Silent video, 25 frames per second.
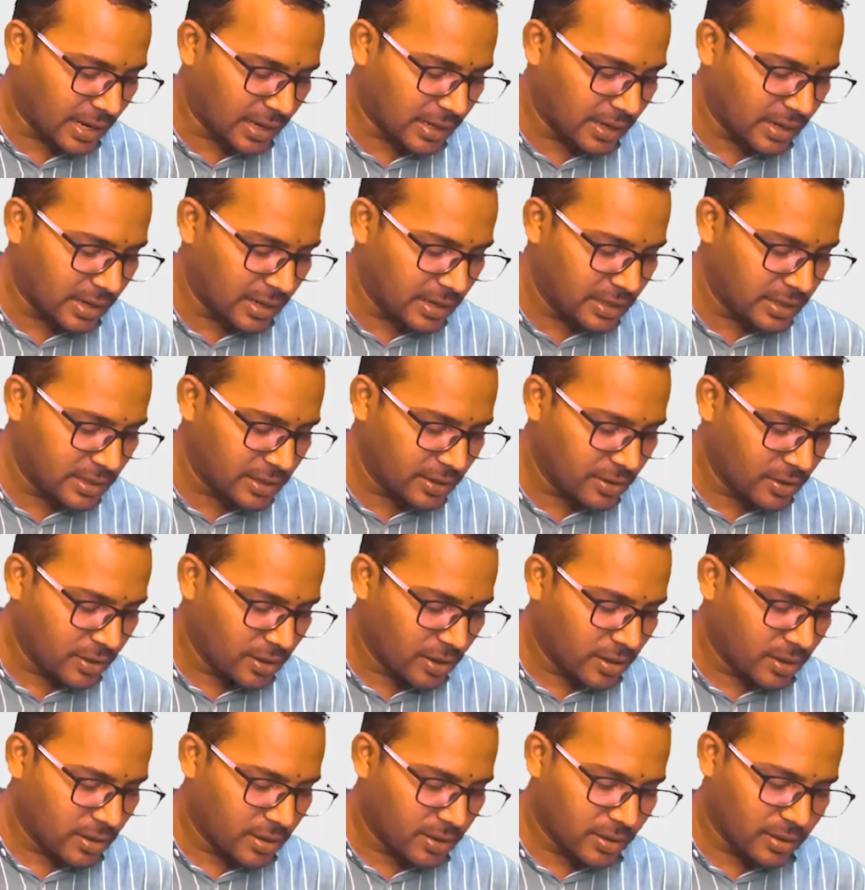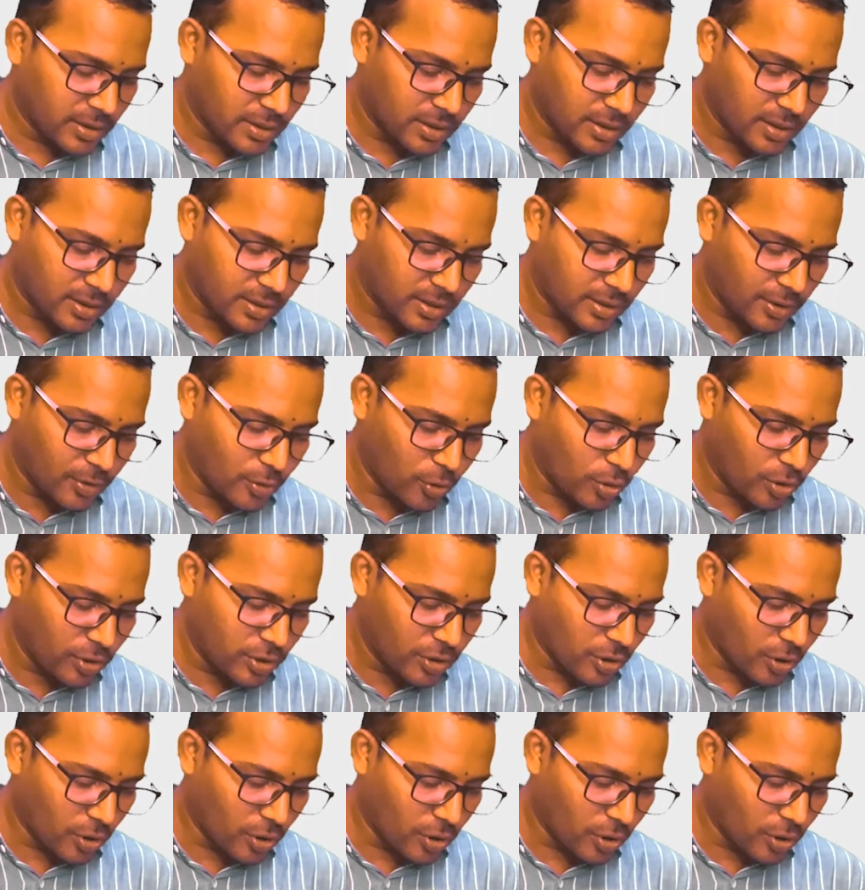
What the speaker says: occult node,